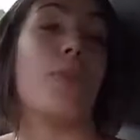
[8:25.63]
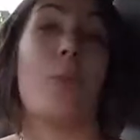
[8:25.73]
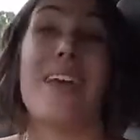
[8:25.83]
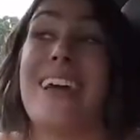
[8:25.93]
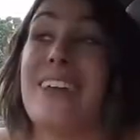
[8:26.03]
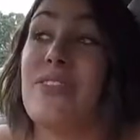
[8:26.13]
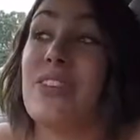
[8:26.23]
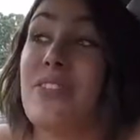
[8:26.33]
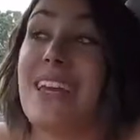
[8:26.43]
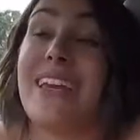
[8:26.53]
the way that even
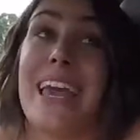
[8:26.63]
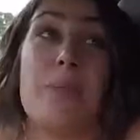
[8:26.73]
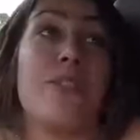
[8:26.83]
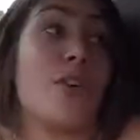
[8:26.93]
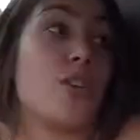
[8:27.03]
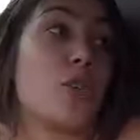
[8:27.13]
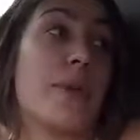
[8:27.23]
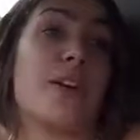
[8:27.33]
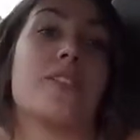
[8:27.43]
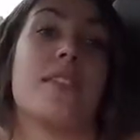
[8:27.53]
if they can't be foster
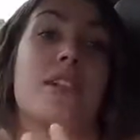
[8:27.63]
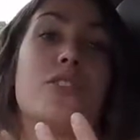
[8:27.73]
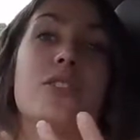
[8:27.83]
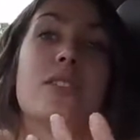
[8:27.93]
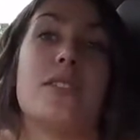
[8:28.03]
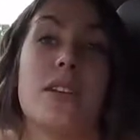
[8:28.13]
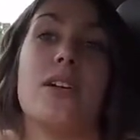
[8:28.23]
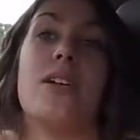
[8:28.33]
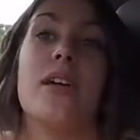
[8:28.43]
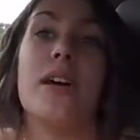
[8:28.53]
parents, that there's
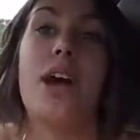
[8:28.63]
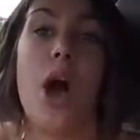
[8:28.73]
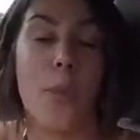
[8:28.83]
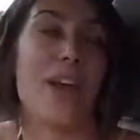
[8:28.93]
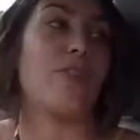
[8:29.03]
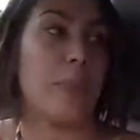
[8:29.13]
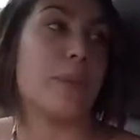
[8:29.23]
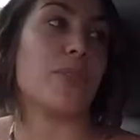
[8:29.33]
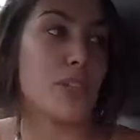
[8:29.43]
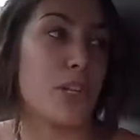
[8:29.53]
still a way for
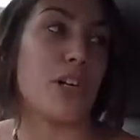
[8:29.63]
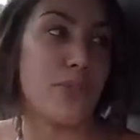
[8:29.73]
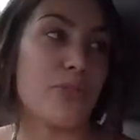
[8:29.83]
people to serve.